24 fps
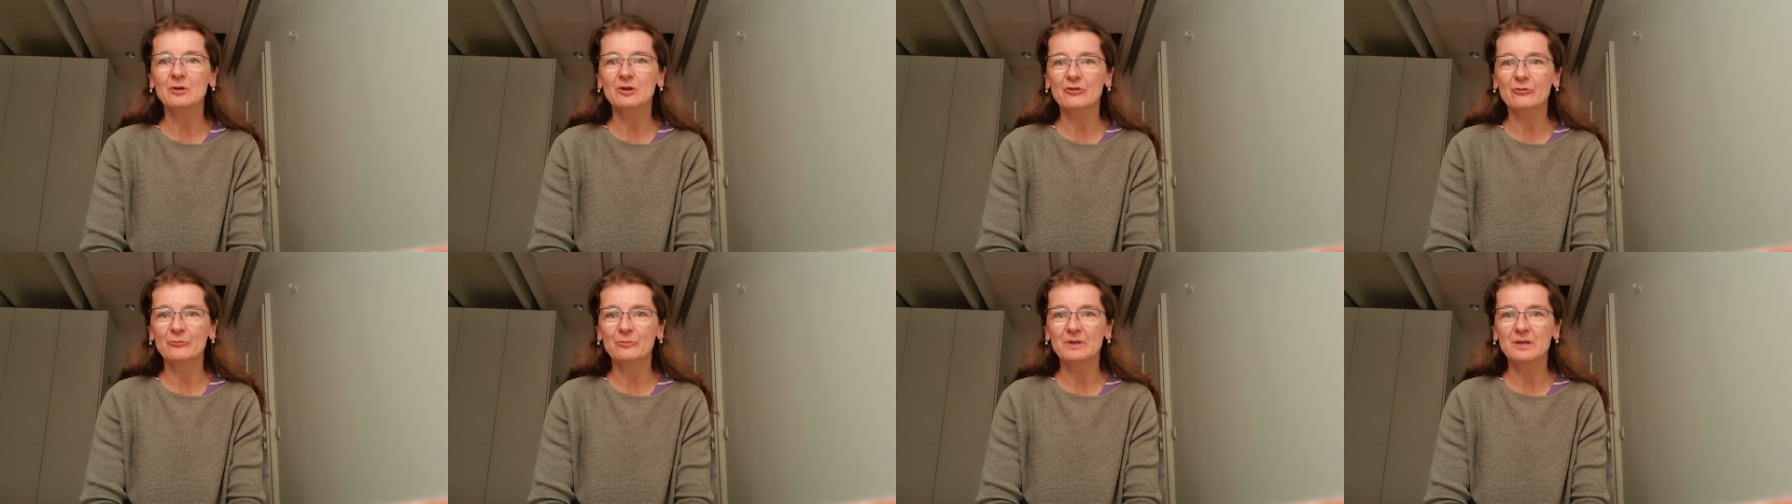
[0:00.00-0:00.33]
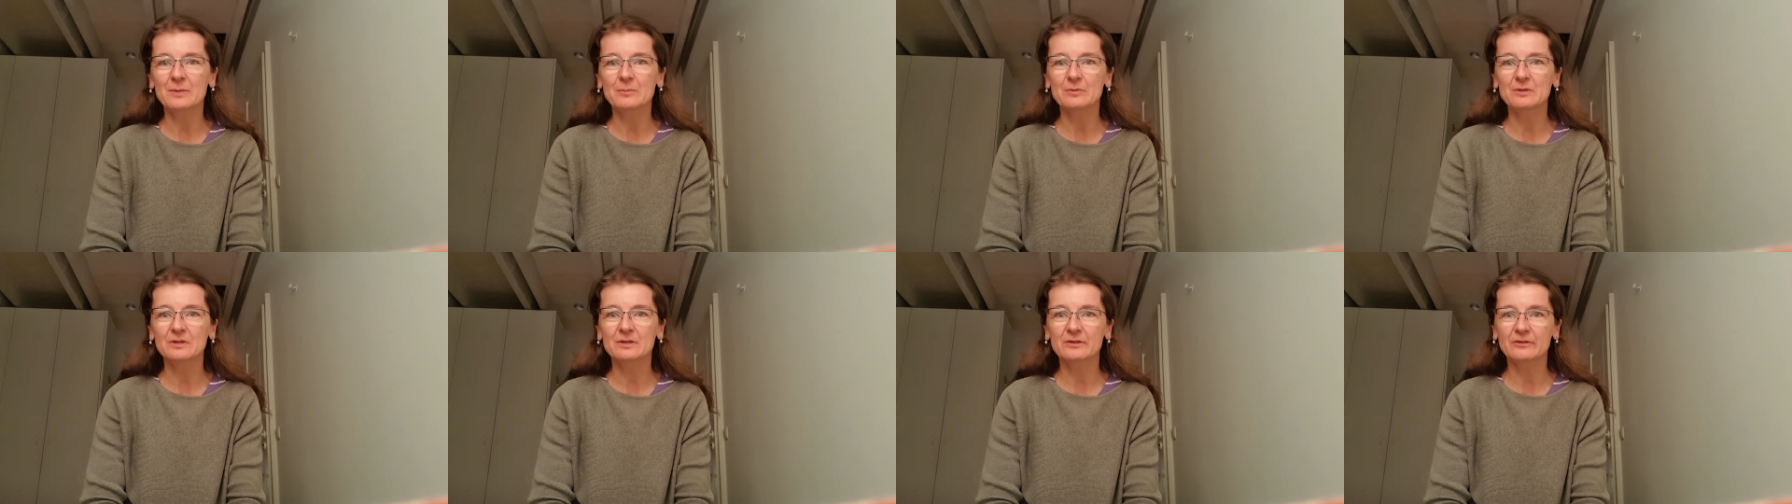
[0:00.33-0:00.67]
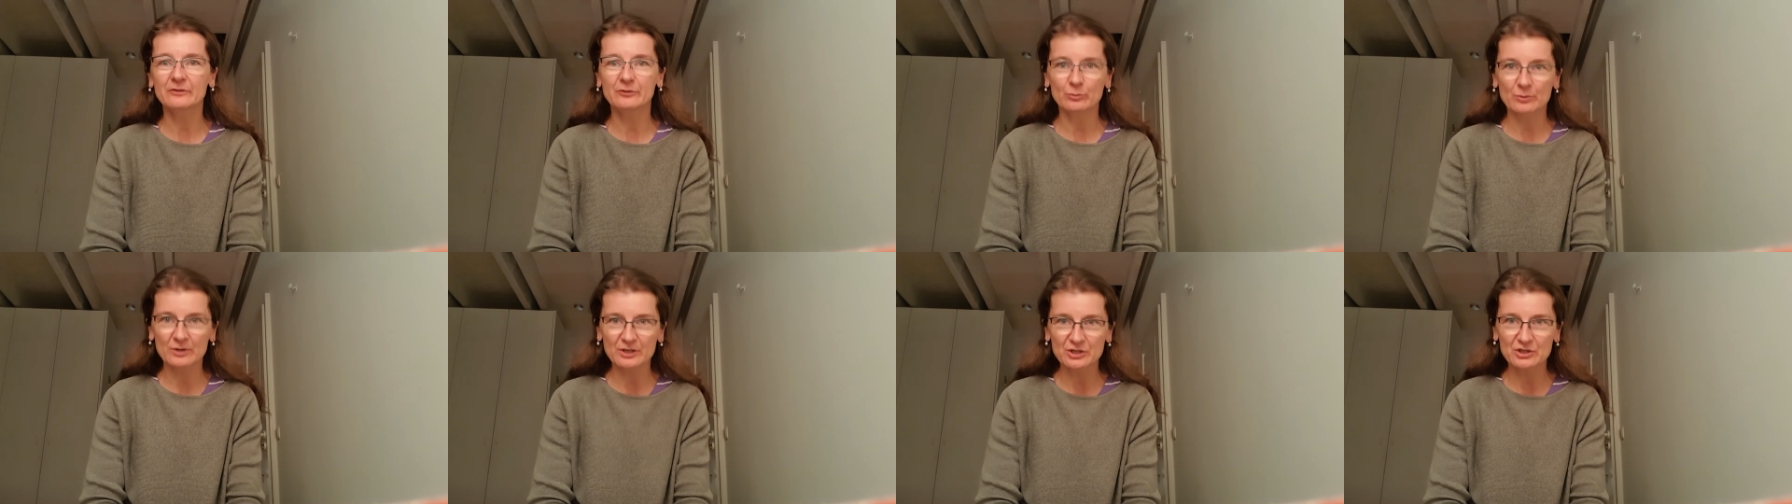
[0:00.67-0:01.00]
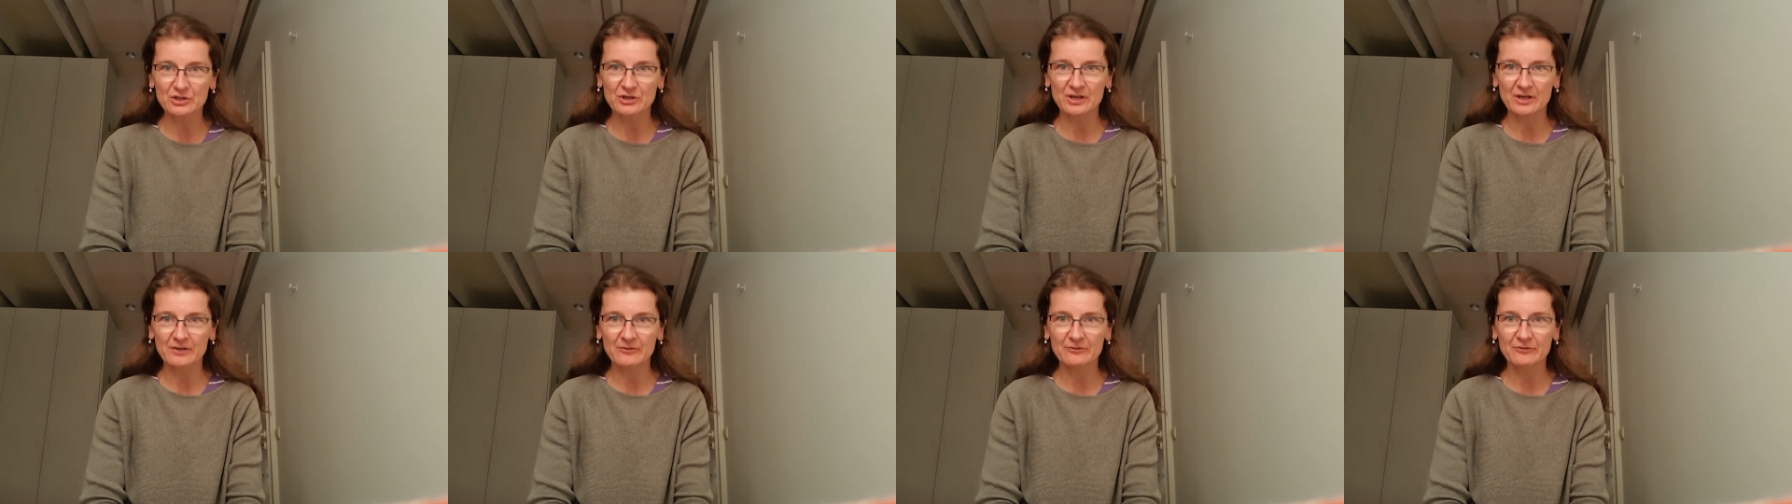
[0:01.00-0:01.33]
of people
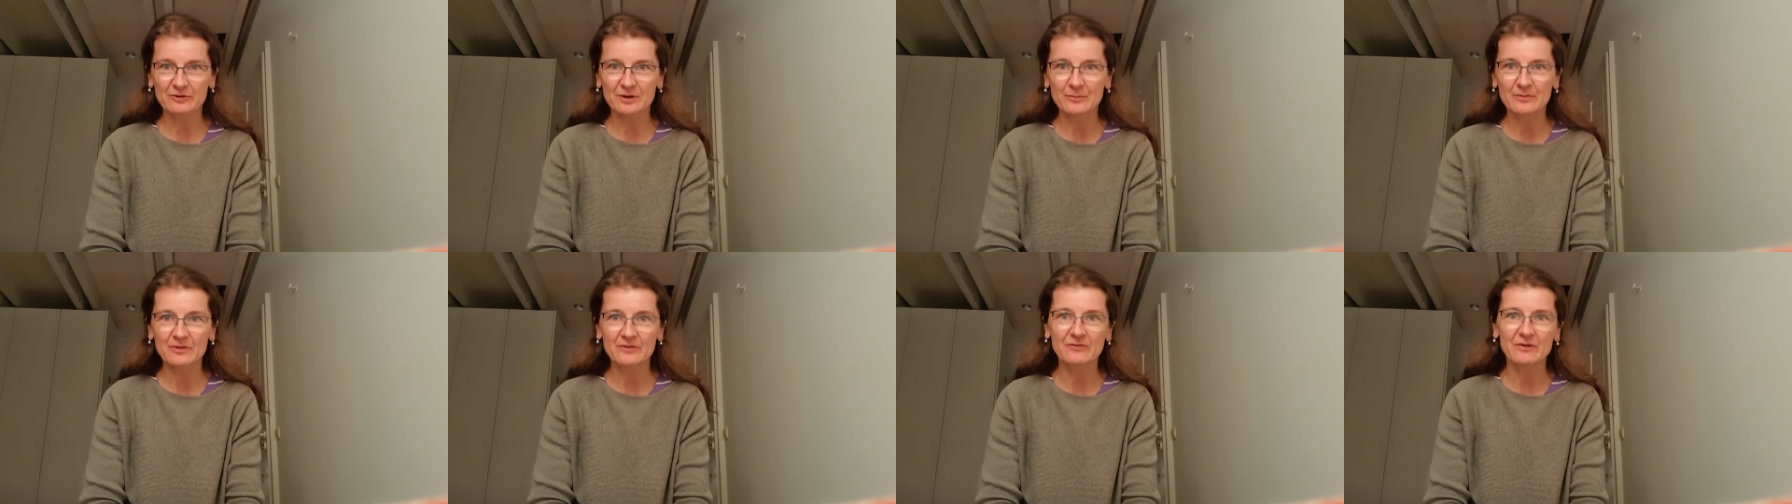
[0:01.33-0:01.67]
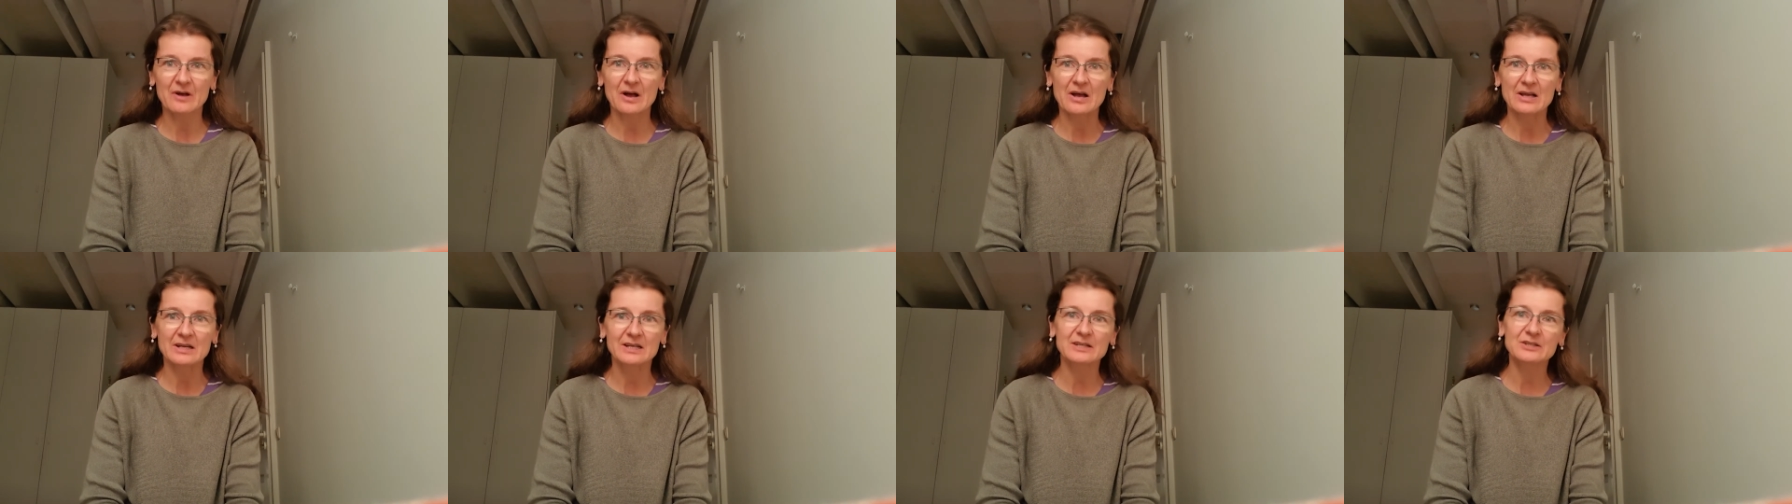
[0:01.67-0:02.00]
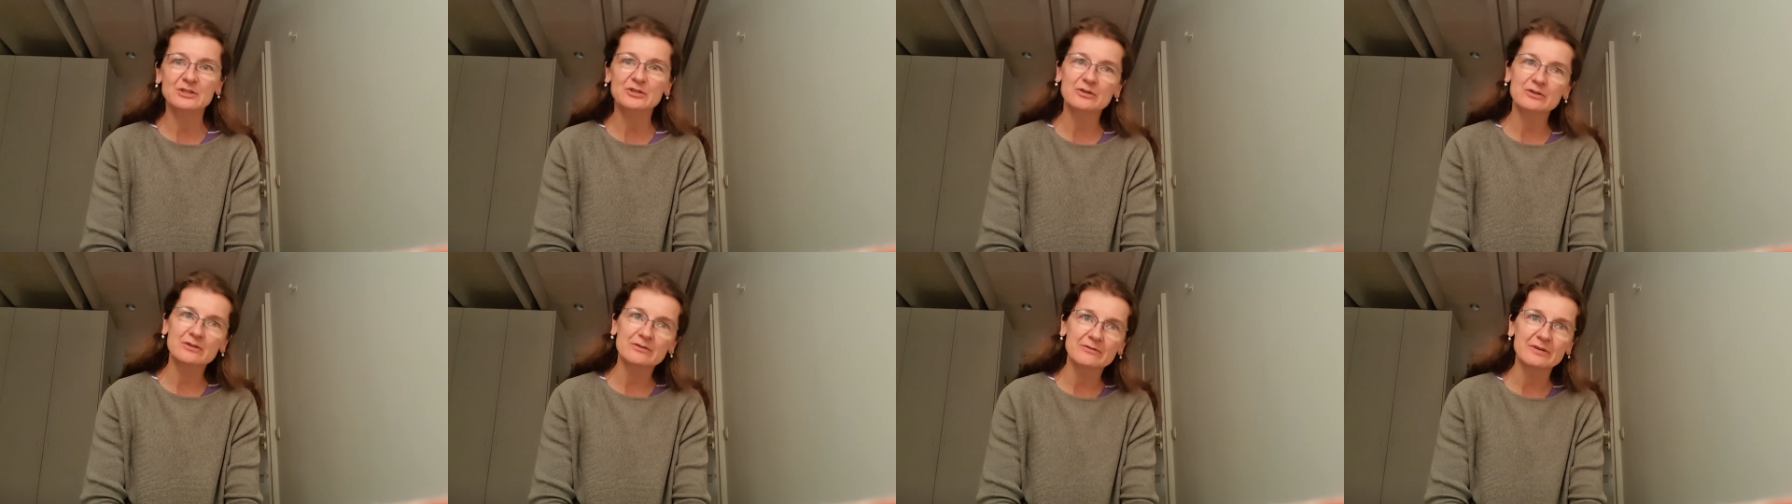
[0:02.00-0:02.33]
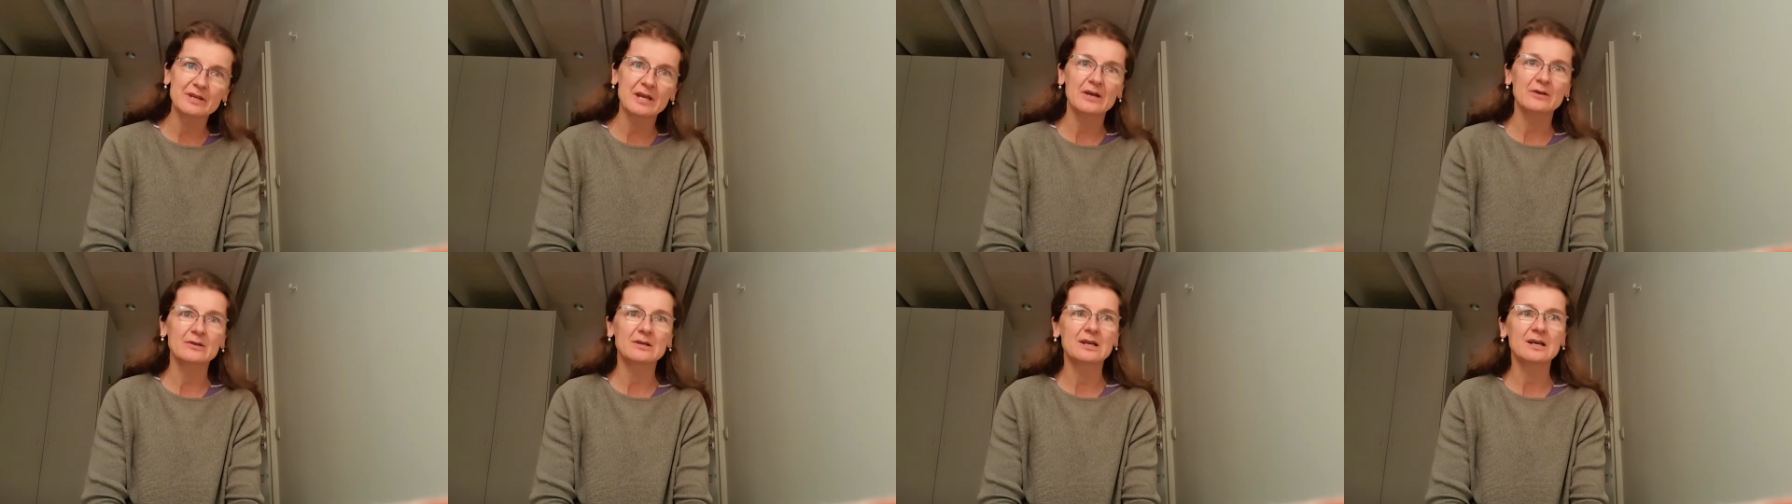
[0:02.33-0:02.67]
switching from the violin to the
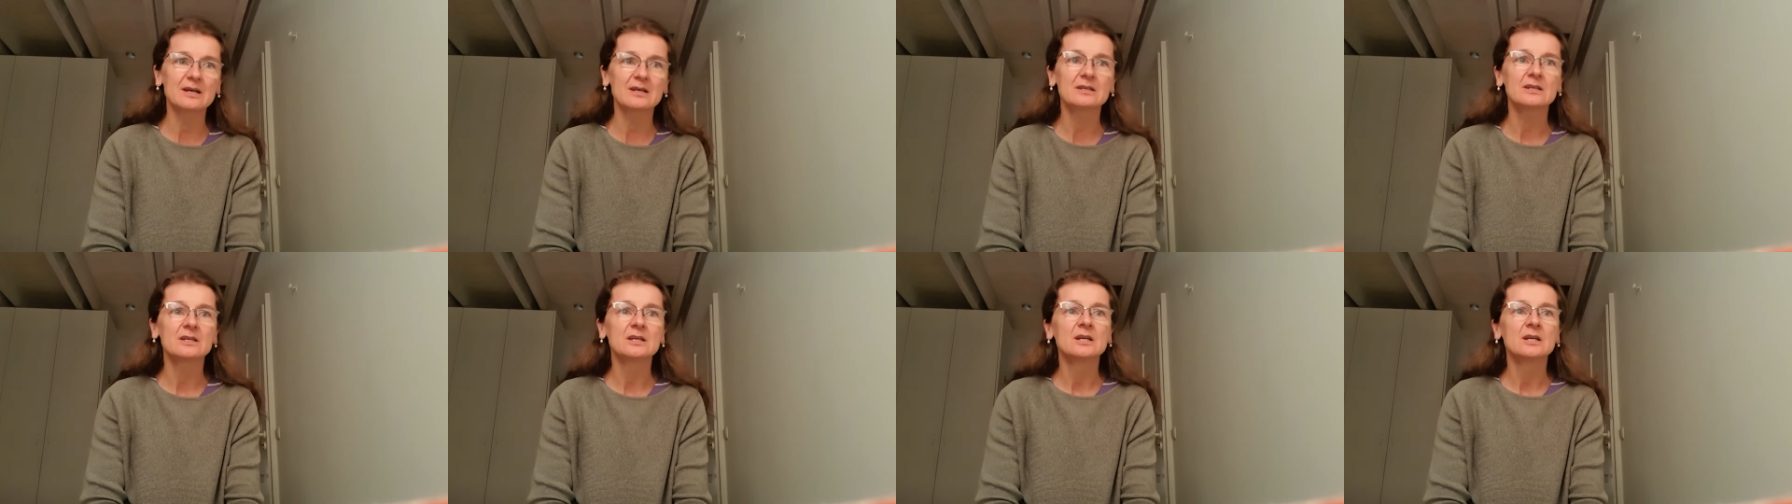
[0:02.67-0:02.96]
viola,